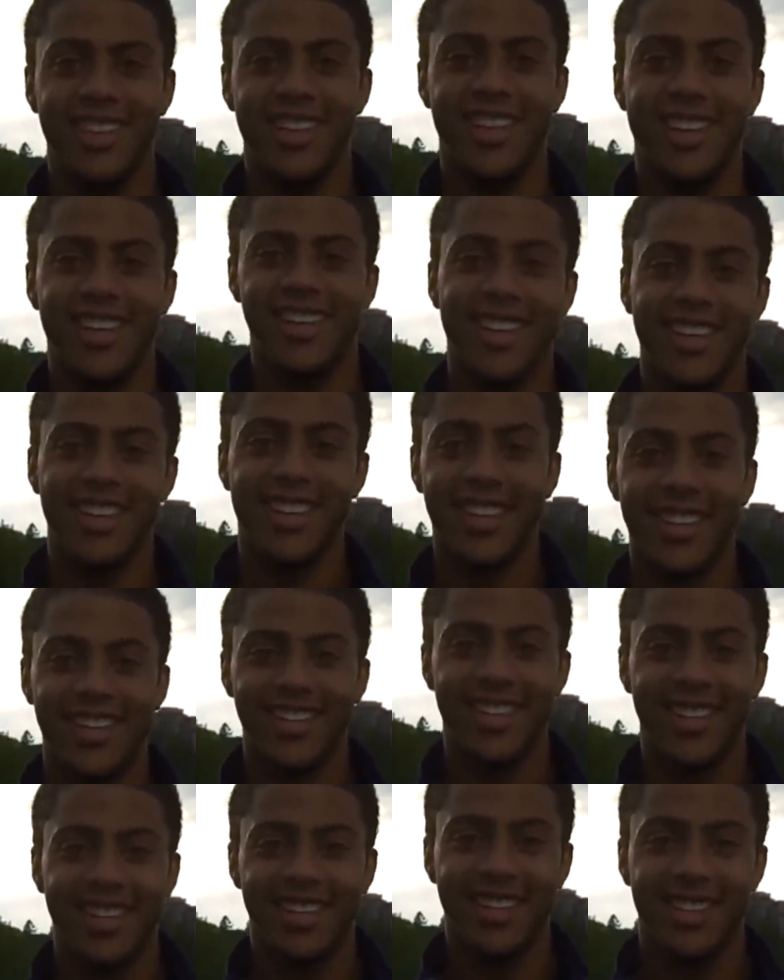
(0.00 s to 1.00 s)
The defense had
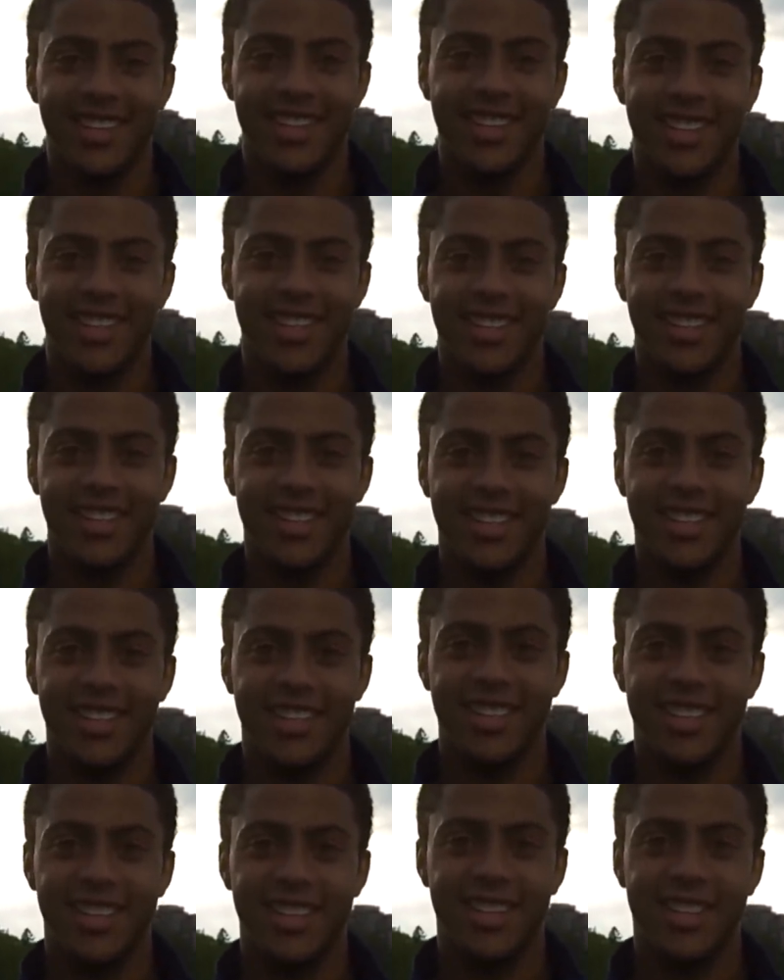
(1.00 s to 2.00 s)
a really good
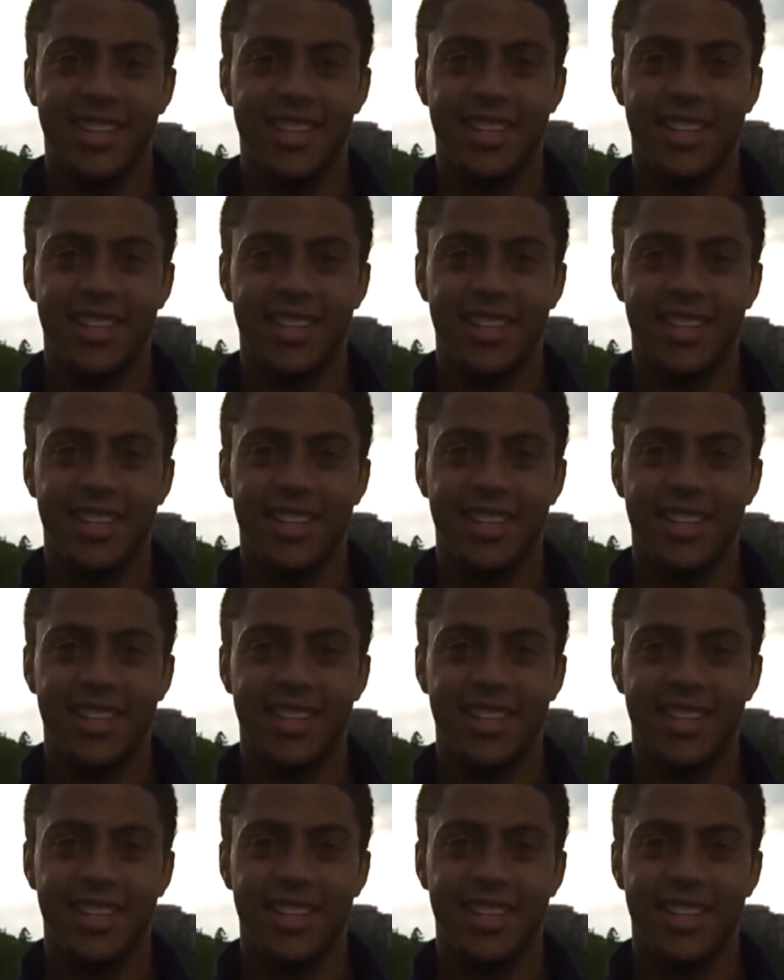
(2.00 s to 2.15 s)
weekend.